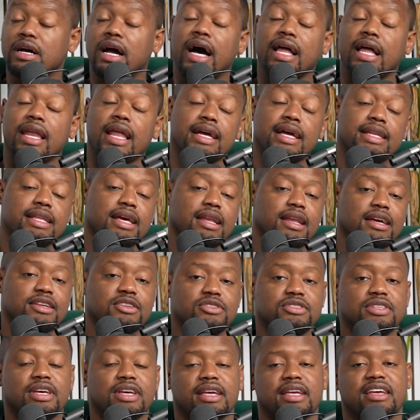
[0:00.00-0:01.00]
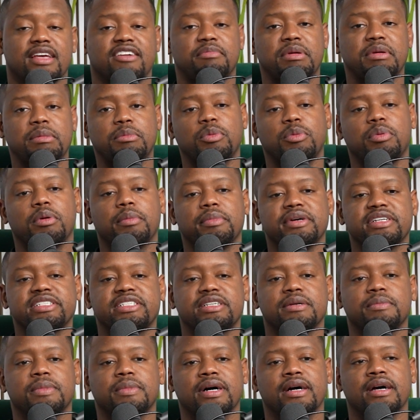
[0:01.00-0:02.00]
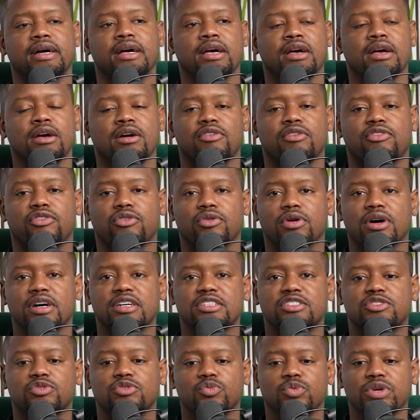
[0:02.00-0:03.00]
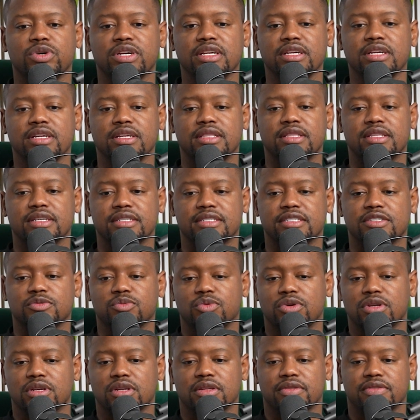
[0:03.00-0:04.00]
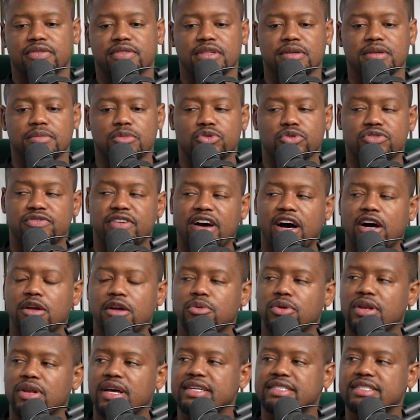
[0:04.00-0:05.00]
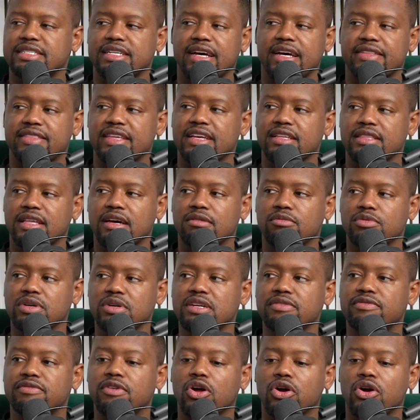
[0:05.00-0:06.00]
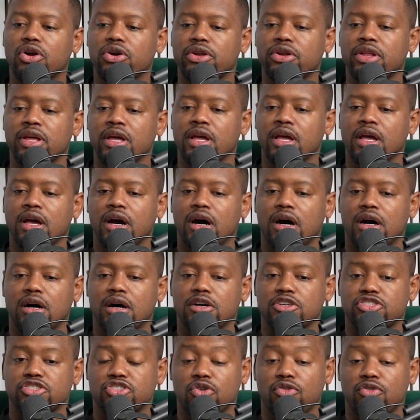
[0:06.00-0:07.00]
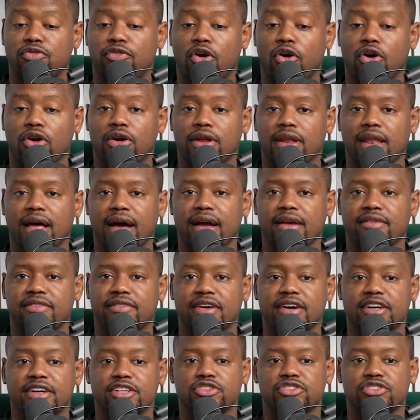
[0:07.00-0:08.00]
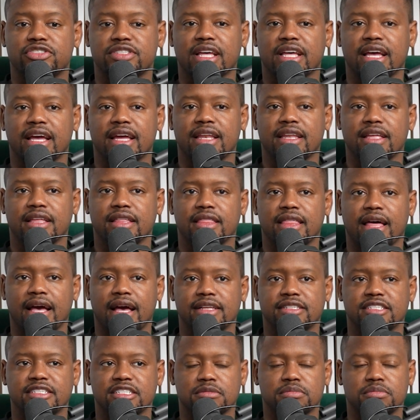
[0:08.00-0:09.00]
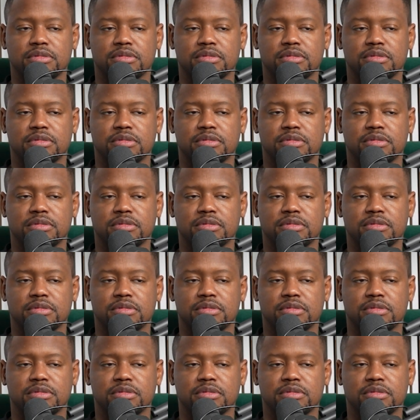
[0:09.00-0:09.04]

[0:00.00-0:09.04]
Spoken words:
I like that, like you said, give people permission. But for us, this is one of the most valuable lessons I think that we've learned so far in life, and understanding that just